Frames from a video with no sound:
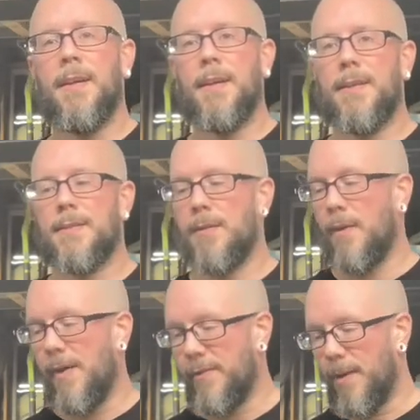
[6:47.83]
So
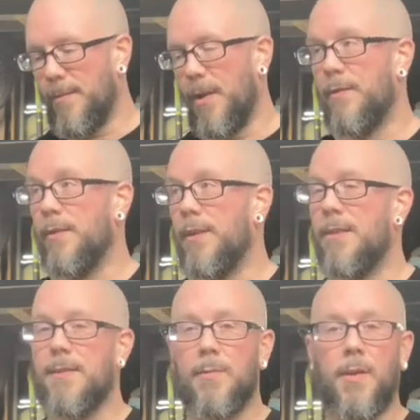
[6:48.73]
after I'm done doing
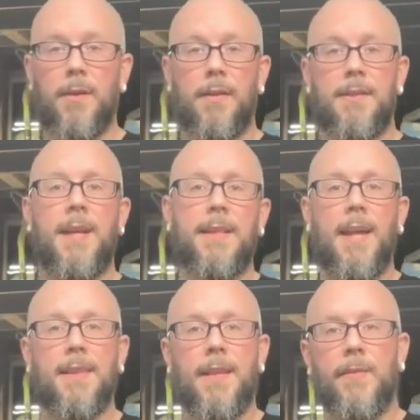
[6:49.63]
this, I'm gonna take
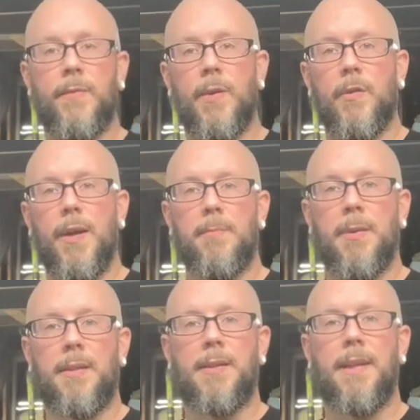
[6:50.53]
that thing for a rip
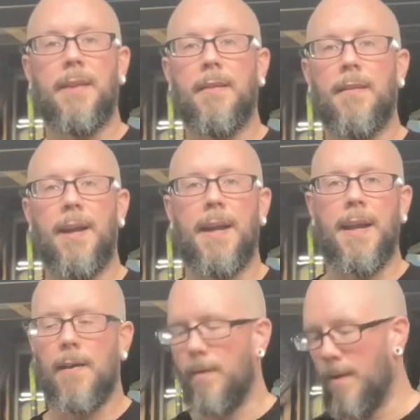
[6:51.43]
and clean it right
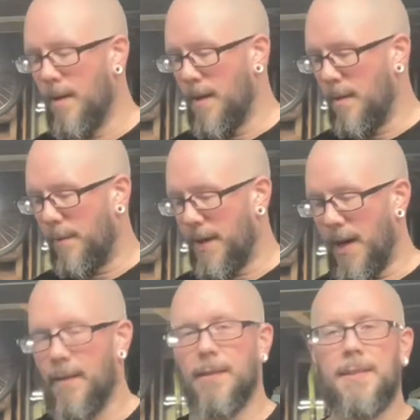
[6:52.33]
out. But
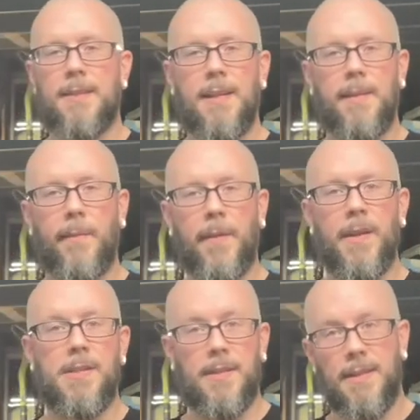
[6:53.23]
yeah, let's get to
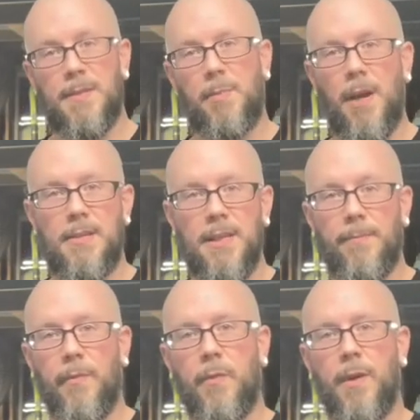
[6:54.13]
finishing this project
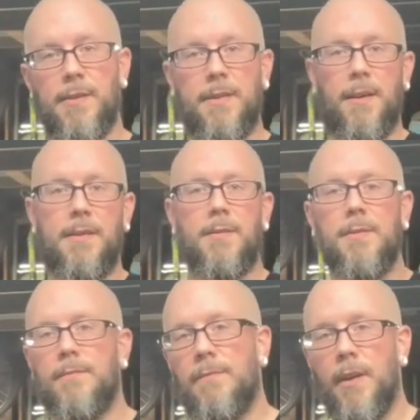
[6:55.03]
before I start
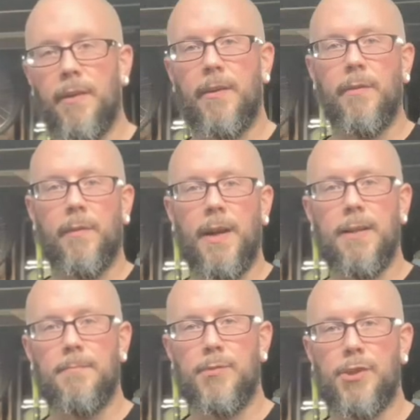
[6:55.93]
doing other
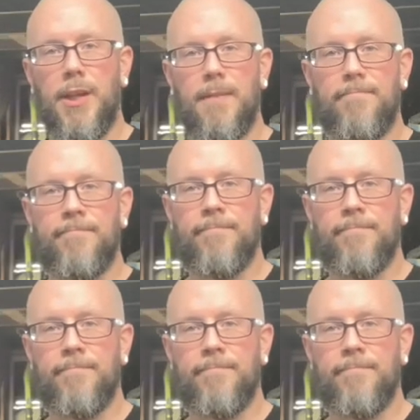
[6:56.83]
random shit.